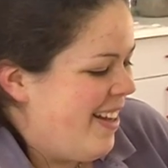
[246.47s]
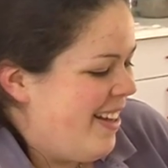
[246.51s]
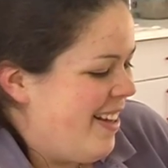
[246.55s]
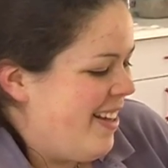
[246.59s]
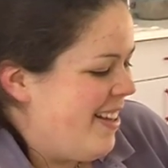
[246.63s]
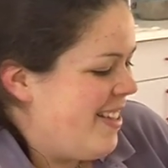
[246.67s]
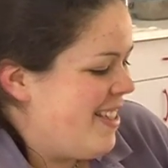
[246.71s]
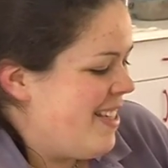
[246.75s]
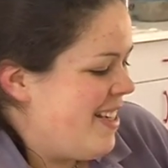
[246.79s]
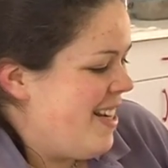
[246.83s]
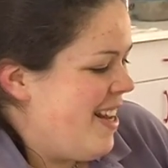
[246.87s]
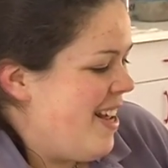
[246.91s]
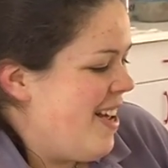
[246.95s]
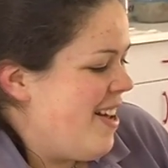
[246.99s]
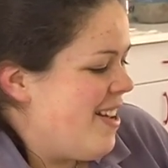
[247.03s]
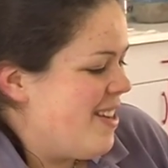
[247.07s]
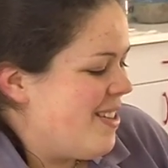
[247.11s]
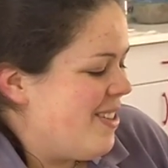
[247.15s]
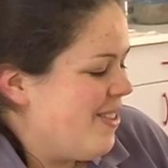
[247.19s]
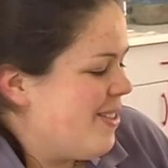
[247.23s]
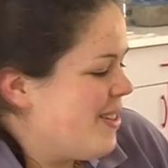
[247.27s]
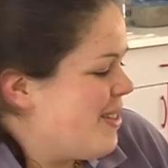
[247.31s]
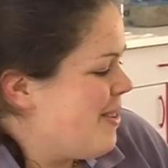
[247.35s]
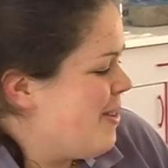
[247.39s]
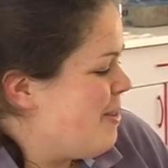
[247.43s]
I don't know, as
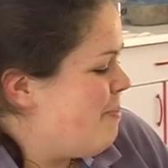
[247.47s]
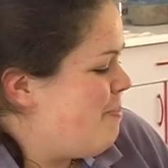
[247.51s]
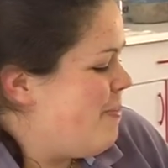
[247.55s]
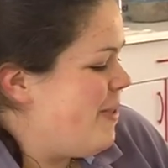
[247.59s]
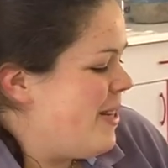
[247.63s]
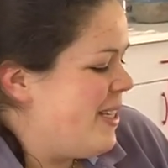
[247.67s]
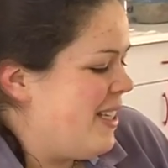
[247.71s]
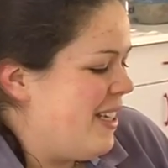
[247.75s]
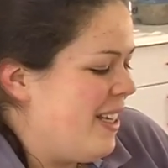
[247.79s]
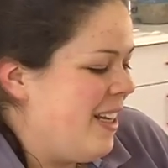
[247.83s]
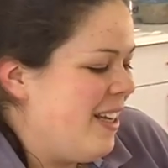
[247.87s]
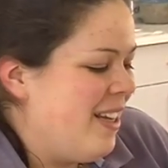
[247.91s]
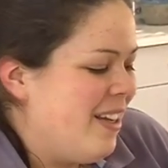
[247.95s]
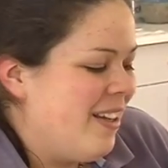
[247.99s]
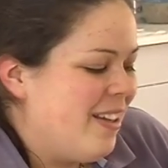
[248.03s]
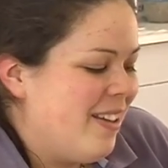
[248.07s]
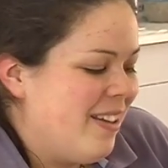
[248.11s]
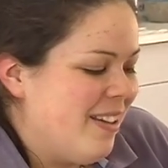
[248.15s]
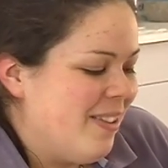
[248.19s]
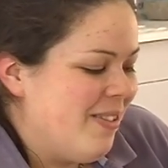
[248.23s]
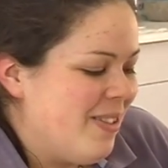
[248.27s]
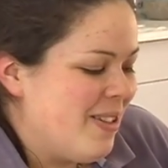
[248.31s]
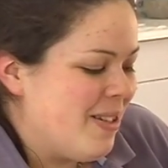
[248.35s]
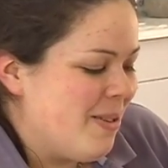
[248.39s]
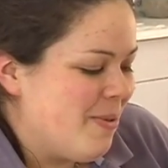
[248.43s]
long as I was busy,
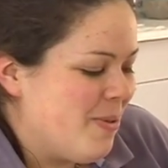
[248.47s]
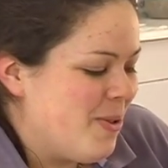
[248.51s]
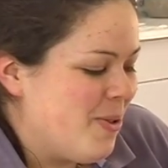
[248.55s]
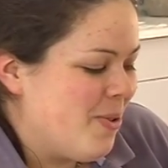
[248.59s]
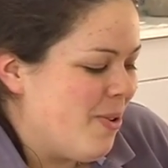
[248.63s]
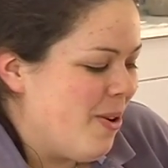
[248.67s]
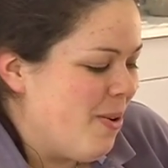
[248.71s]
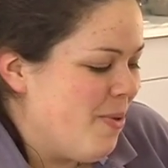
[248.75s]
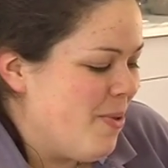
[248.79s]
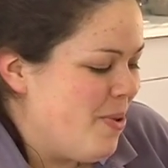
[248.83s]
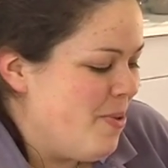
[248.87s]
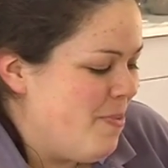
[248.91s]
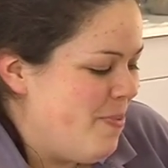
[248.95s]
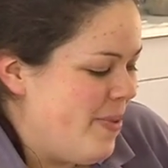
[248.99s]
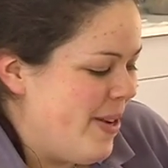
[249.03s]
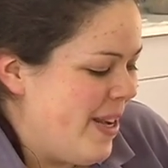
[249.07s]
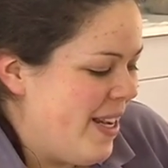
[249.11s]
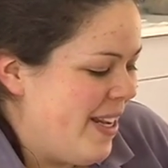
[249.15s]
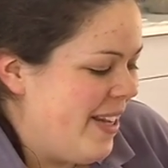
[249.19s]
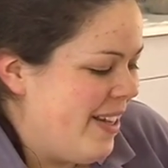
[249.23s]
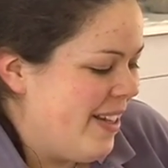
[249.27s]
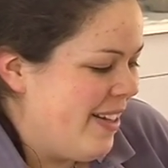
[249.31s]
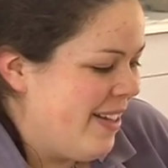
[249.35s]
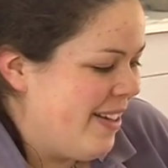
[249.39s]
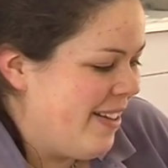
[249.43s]
which I'm sure I would be,
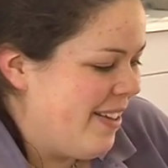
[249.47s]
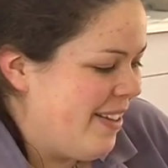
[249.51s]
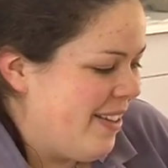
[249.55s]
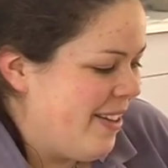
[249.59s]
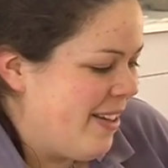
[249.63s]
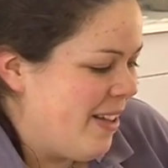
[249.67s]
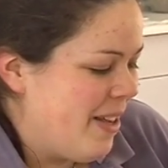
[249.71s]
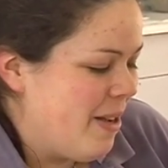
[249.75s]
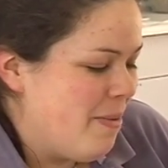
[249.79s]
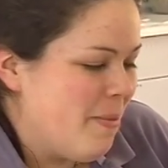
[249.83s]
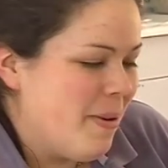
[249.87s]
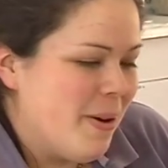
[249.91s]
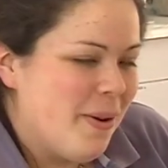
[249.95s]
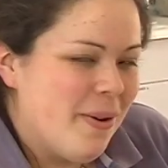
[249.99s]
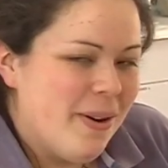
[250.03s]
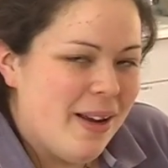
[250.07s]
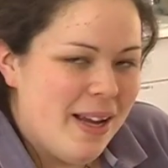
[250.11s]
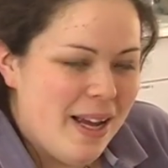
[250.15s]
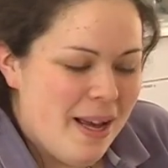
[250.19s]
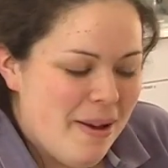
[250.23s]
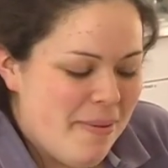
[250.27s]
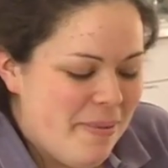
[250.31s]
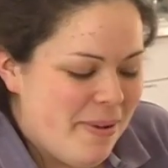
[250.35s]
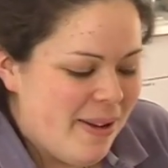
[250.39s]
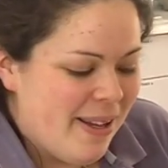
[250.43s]
I think I'd be quite
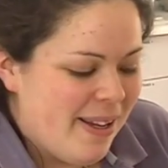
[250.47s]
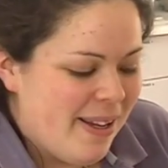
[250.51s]
happy.